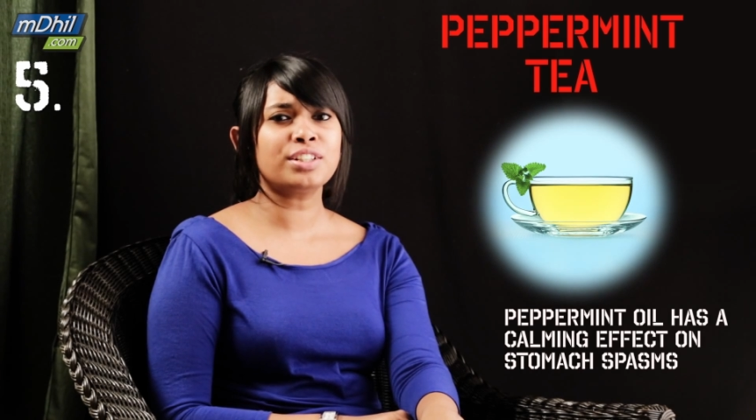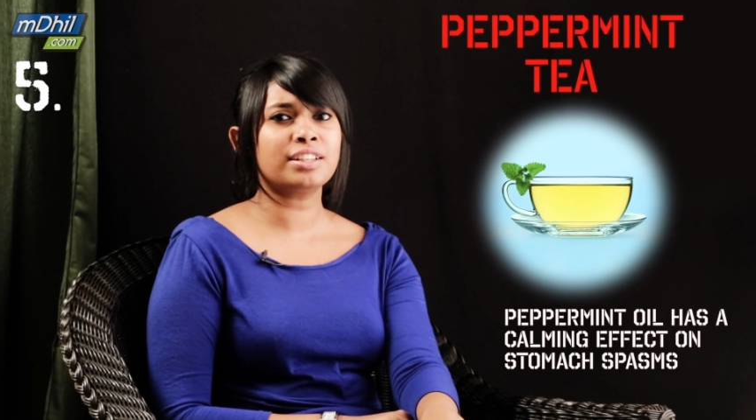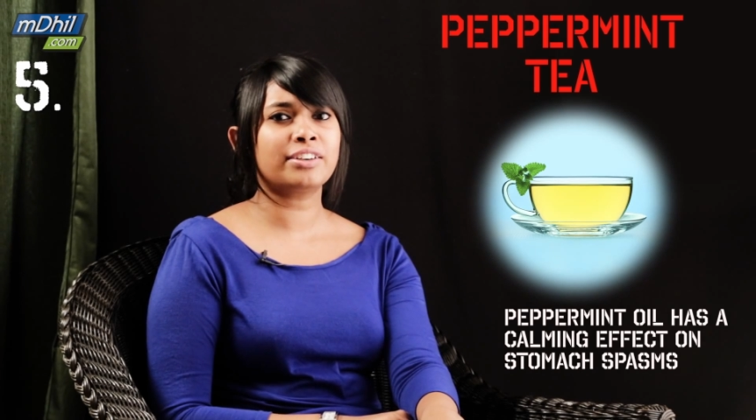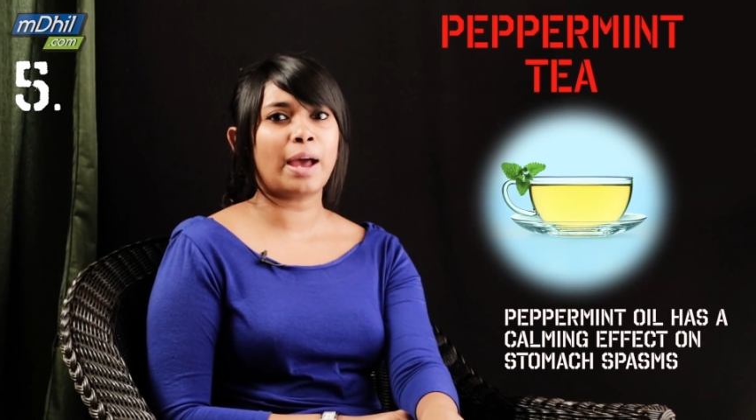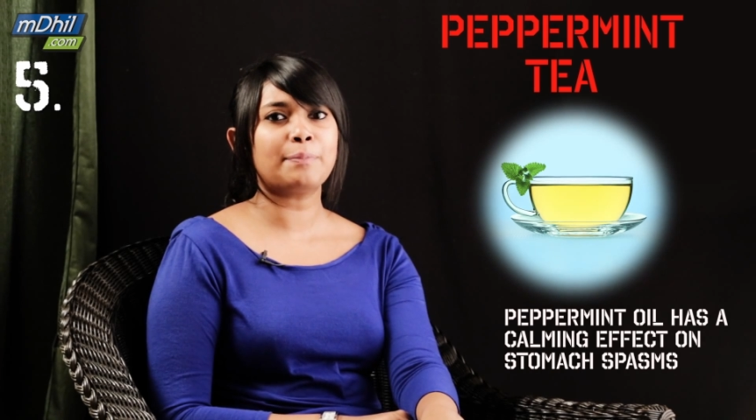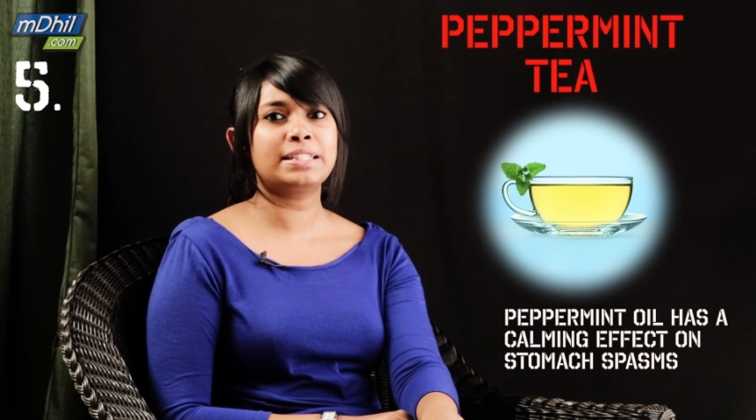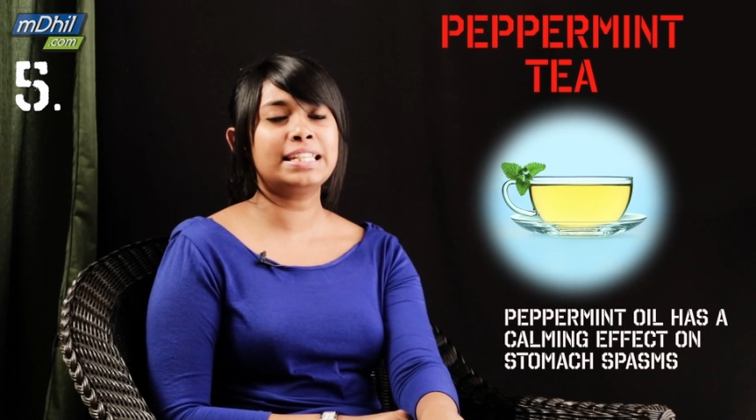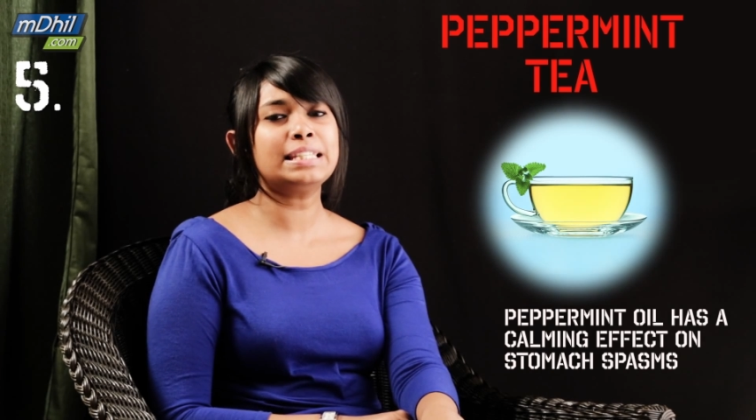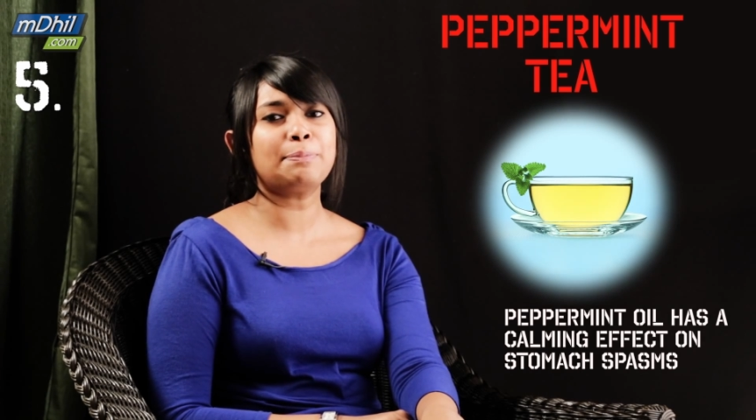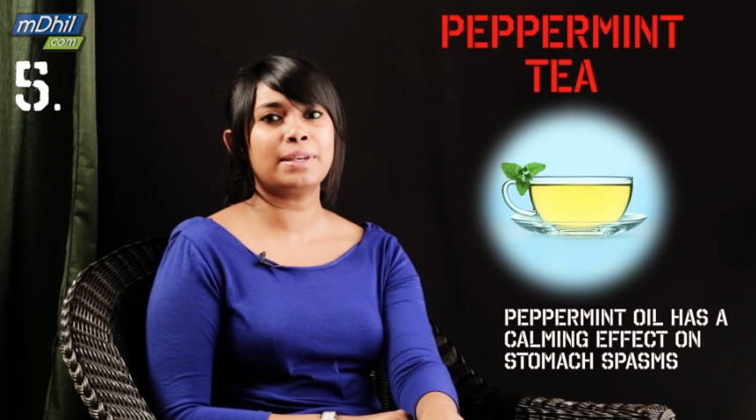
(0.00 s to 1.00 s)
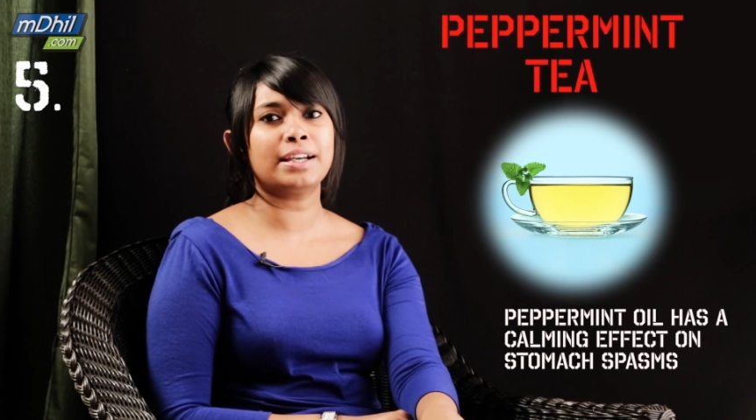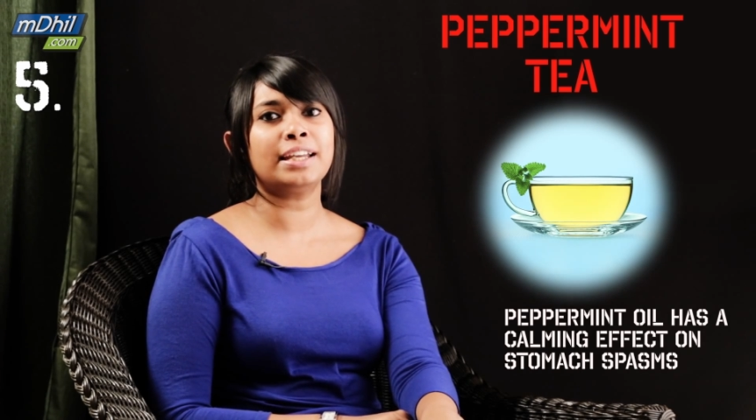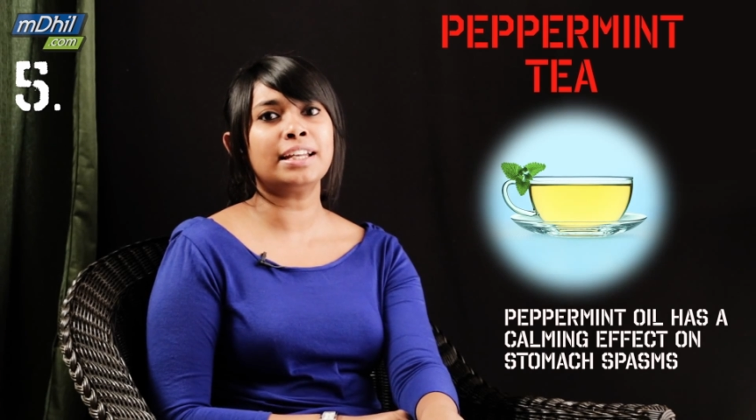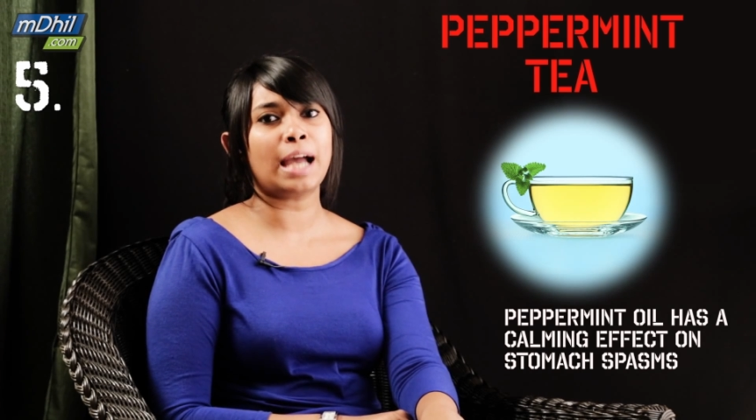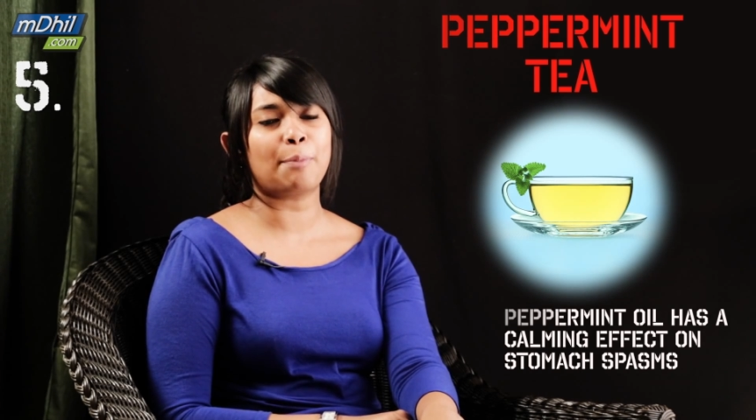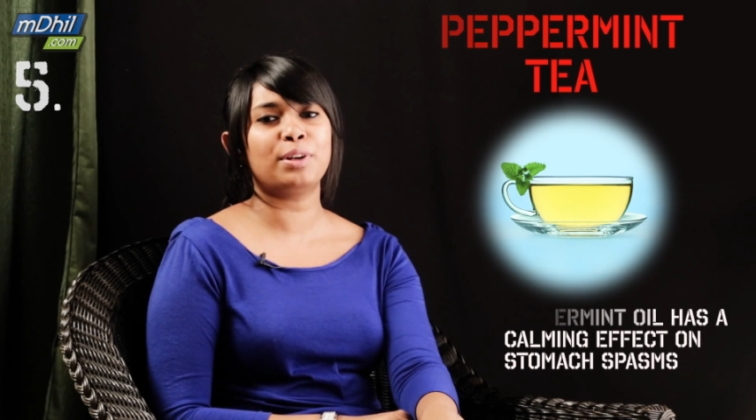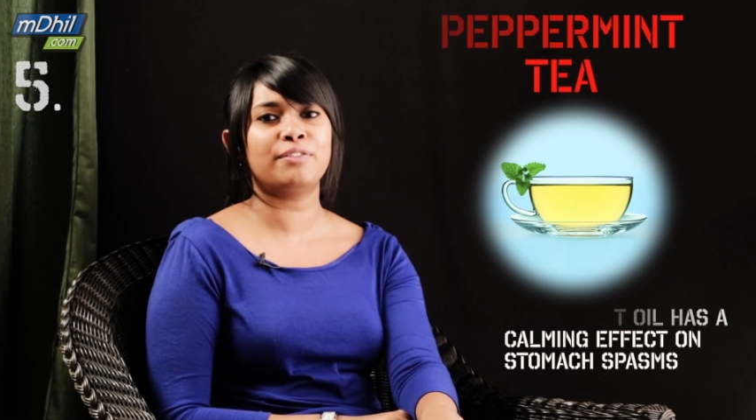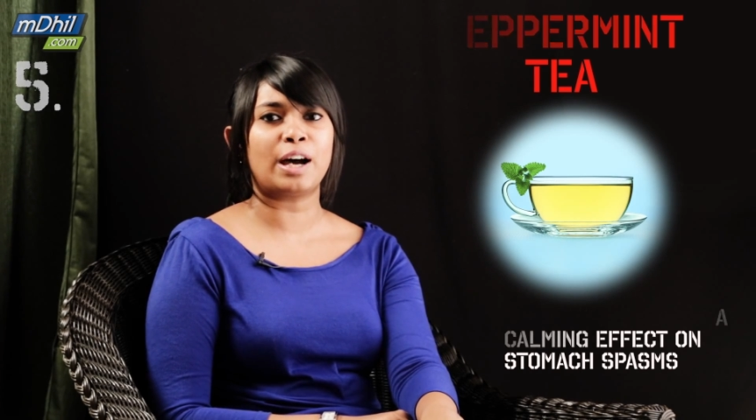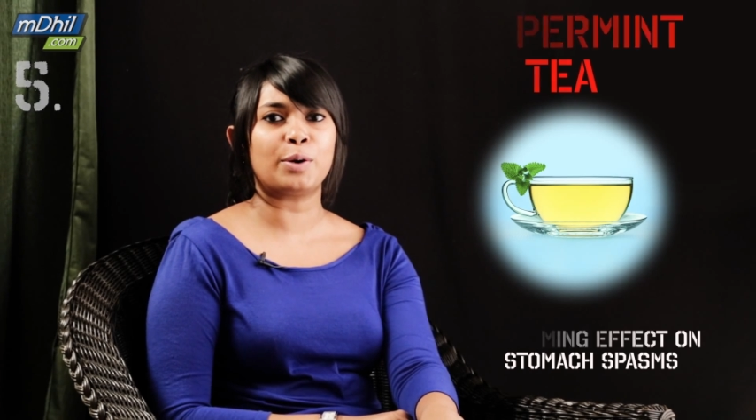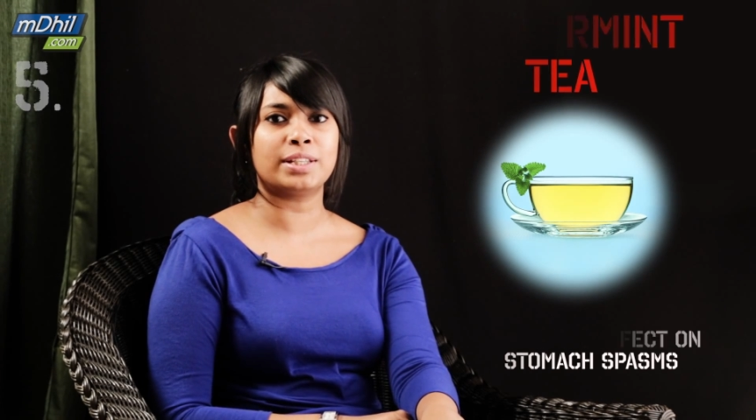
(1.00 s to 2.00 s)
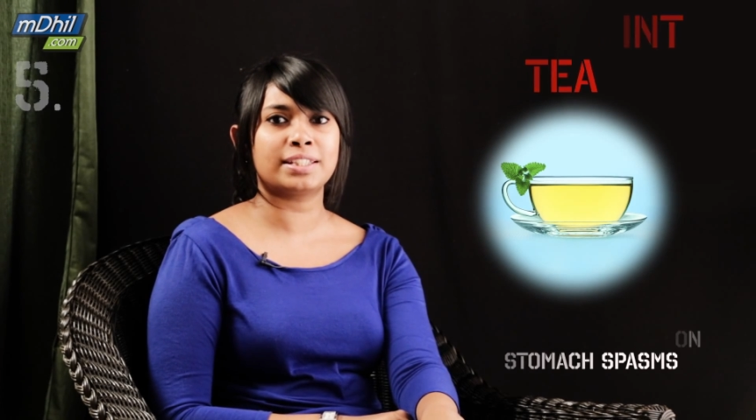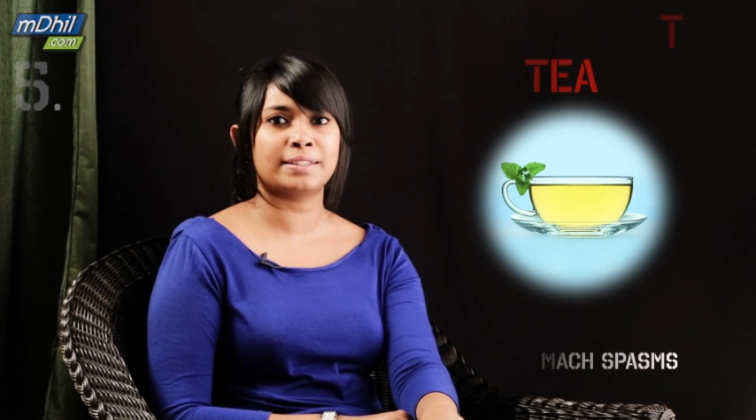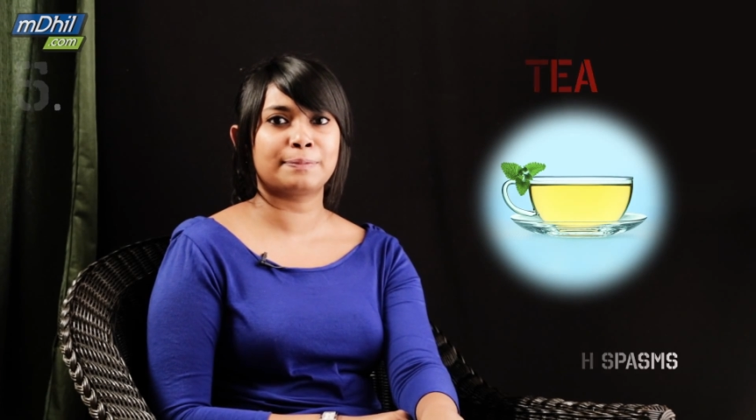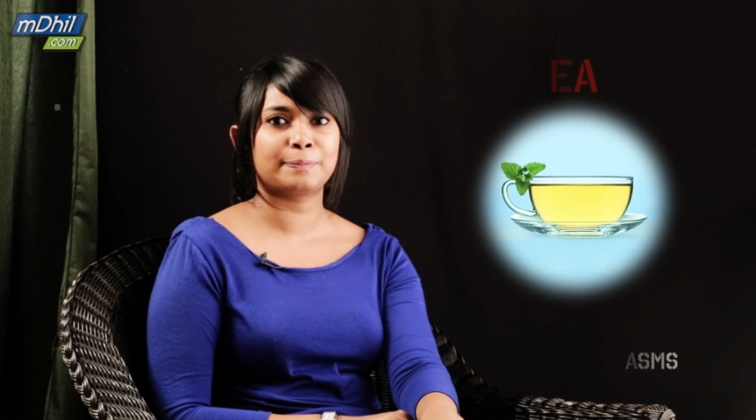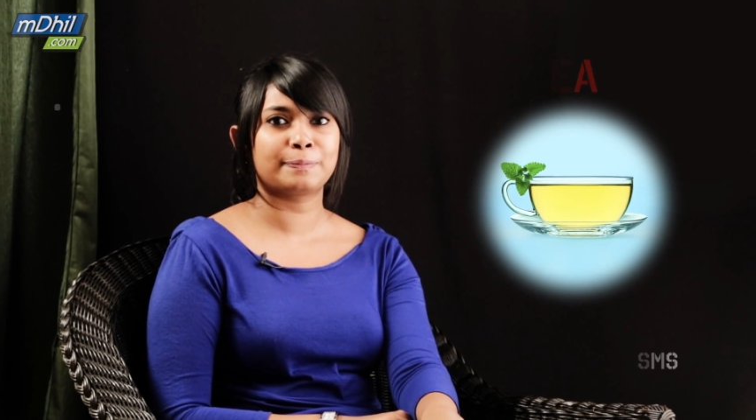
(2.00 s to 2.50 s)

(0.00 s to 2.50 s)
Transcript: the cramps disappear in a couple of hours.